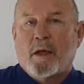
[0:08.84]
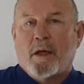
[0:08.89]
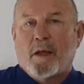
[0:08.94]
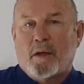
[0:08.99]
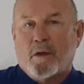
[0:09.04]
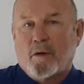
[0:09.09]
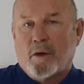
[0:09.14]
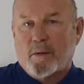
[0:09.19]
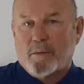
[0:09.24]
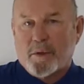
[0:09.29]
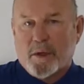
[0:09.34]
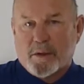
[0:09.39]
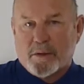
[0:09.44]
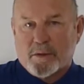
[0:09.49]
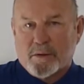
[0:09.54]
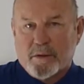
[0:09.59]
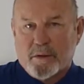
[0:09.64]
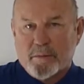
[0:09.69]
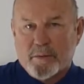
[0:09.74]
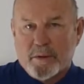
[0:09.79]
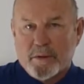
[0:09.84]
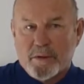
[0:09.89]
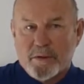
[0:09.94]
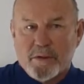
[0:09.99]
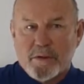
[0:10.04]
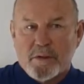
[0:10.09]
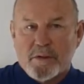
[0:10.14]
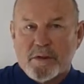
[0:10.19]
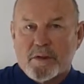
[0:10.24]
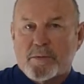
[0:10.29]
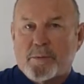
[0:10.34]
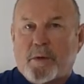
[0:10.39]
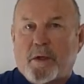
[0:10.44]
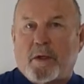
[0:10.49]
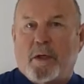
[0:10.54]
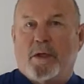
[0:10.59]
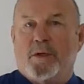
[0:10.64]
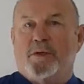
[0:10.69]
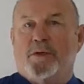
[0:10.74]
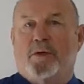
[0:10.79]
Hello, I'm Dr. Inman. This is a
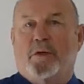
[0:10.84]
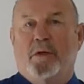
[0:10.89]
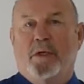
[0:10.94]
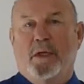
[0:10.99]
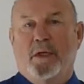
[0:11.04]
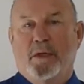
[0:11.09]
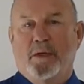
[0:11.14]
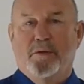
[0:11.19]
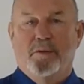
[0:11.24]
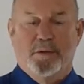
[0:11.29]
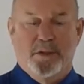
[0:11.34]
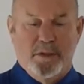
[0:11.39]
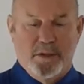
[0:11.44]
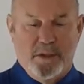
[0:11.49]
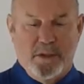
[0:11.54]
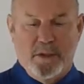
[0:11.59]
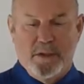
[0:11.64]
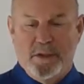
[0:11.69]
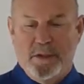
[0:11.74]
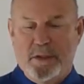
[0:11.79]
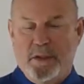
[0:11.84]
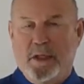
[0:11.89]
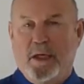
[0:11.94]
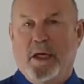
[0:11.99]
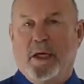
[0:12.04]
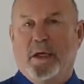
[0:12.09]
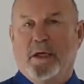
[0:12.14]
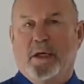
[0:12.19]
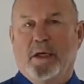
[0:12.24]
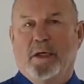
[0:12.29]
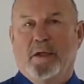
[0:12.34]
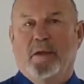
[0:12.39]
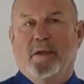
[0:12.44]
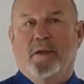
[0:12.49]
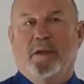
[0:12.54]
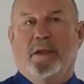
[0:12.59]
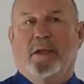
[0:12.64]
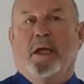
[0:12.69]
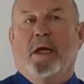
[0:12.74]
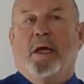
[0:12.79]
small lecture on endocrine disease in the canine.
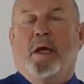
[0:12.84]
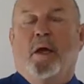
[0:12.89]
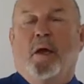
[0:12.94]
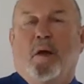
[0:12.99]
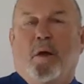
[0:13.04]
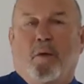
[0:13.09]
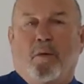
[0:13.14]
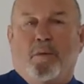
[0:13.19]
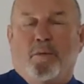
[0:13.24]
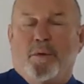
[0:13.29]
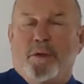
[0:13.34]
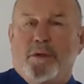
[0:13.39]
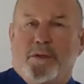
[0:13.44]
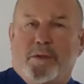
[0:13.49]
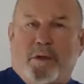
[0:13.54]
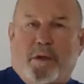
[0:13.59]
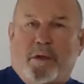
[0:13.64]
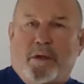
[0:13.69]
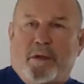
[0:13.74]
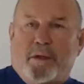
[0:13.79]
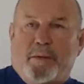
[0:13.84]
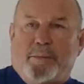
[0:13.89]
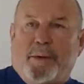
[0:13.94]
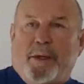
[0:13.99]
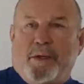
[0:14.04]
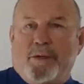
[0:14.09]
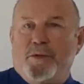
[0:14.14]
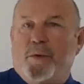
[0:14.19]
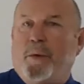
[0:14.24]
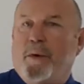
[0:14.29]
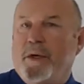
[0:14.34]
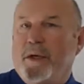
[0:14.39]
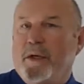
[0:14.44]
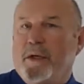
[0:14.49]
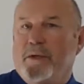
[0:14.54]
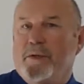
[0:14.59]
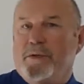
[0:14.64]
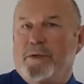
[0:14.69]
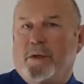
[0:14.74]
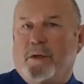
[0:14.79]
When we started about 20
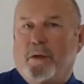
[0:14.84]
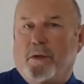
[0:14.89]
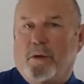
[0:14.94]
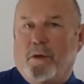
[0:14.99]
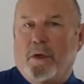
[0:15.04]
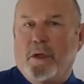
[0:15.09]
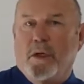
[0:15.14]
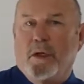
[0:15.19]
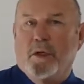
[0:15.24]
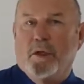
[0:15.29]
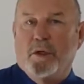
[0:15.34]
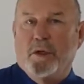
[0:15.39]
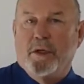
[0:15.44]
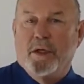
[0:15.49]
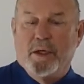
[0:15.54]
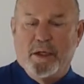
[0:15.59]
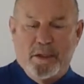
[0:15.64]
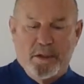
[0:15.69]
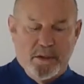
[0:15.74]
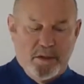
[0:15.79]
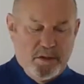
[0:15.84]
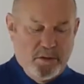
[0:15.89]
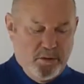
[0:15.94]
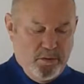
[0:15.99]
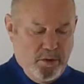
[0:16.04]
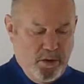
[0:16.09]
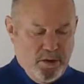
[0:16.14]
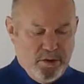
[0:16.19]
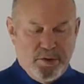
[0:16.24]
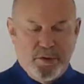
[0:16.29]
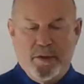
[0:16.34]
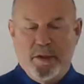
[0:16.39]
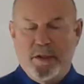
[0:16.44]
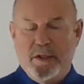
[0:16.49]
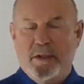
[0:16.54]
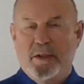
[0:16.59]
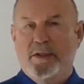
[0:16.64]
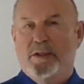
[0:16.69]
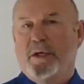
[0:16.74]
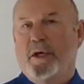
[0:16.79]
years ago looking into
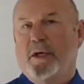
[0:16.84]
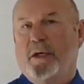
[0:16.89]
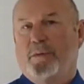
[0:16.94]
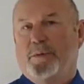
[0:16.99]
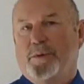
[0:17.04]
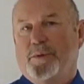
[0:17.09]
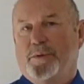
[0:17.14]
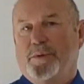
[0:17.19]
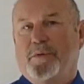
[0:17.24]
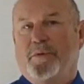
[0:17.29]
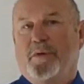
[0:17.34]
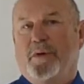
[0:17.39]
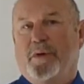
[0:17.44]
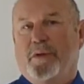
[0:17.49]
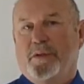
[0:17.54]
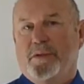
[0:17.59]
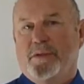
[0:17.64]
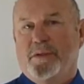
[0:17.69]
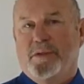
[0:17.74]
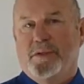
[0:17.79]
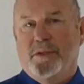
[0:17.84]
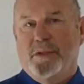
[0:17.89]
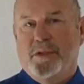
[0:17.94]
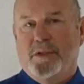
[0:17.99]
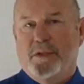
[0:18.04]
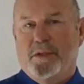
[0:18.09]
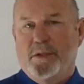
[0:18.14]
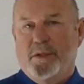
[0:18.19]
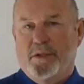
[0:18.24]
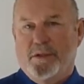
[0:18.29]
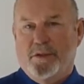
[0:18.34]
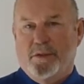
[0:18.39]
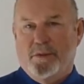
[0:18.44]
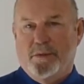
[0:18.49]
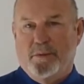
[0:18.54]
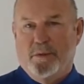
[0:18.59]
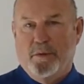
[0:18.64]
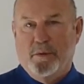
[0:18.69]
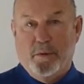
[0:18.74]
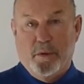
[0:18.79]
treating these animals with various disease conditions,
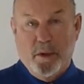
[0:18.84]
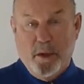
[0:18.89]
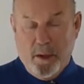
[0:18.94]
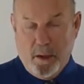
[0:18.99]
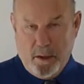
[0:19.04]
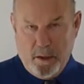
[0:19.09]
we were